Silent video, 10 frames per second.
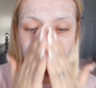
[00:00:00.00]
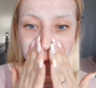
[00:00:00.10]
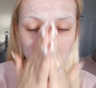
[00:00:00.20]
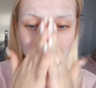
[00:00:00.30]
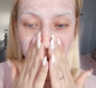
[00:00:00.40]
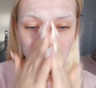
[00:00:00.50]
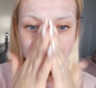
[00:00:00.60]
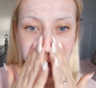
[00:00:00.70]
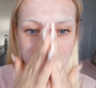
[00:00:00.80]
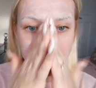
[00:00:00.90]
where I really want
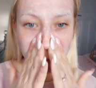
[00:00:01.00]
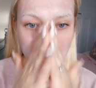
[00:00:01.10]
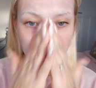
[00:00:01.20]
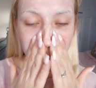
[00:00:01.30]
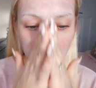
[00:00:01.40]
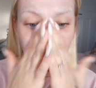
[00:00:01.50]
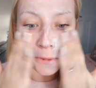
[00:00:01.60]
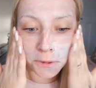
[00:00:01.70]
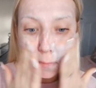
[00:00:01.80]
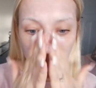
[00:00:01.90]
it
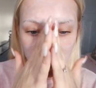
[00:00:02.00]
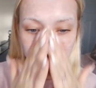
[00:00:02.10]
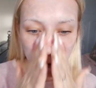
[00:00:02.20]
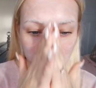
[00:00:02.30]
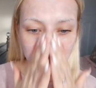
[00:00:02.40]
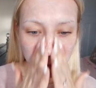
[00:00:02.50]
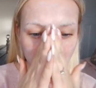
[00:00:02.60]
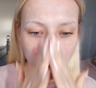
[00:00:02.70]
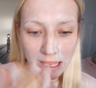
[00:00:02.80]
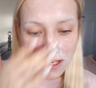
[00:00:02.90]
to penetrate
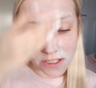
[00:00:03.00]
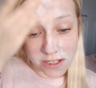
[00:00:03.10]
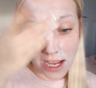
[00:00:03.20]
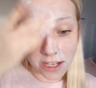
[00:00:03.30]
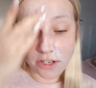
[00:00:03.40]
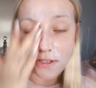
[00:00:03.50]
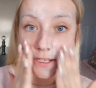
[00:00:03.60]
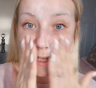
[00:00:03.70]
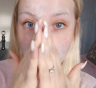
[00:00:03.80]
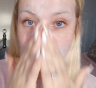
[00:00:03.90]
deeply. So you can use
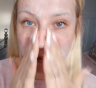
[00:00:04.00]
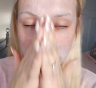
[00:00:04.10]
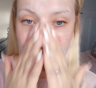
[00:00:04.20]
this every single